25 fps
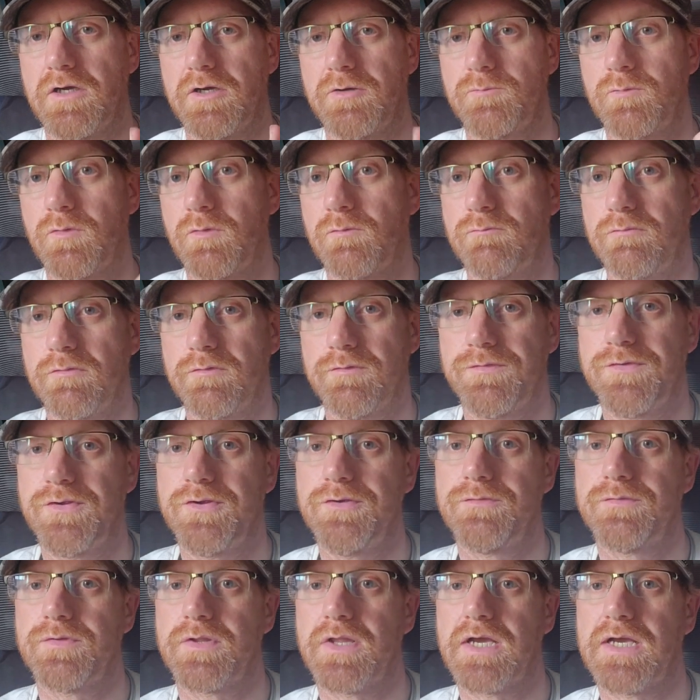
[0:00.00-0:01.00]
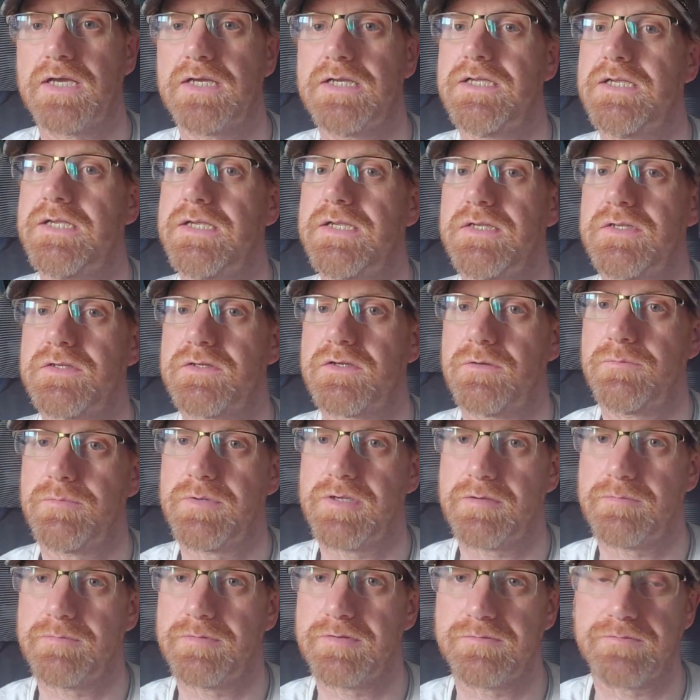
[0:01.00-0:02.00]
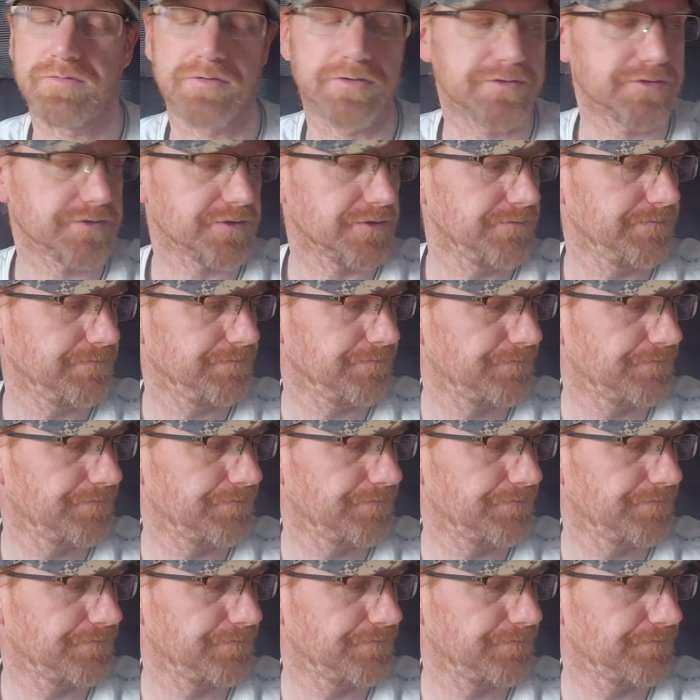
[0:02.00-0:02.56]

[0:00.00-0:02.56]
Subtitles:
Review for that is going to be coming very soon,